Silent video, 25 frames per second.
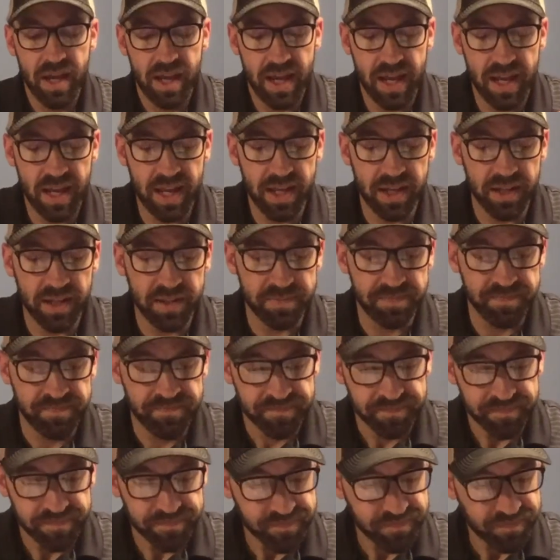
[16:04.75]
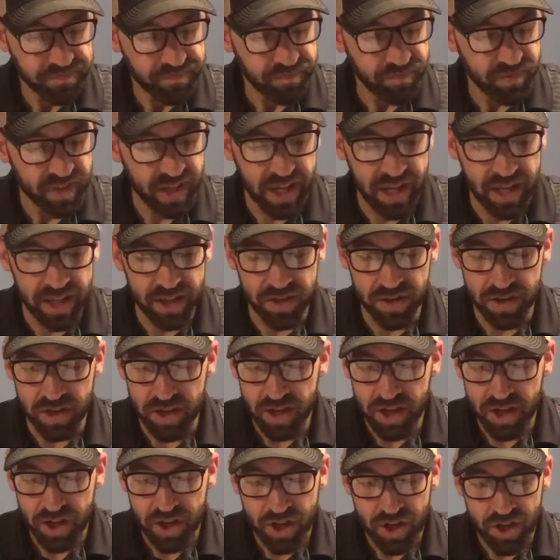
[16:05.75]
and
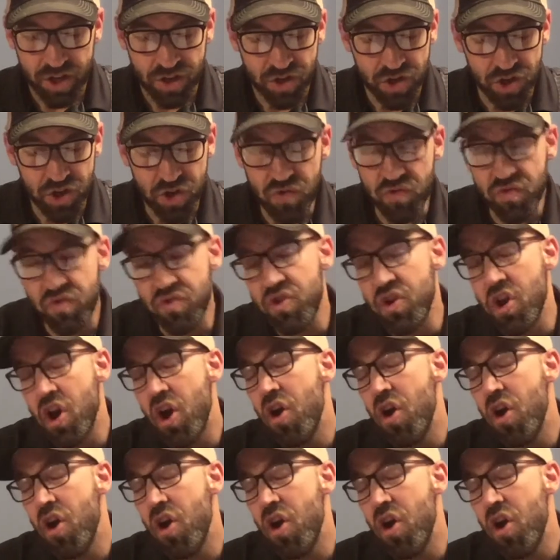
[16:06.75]
you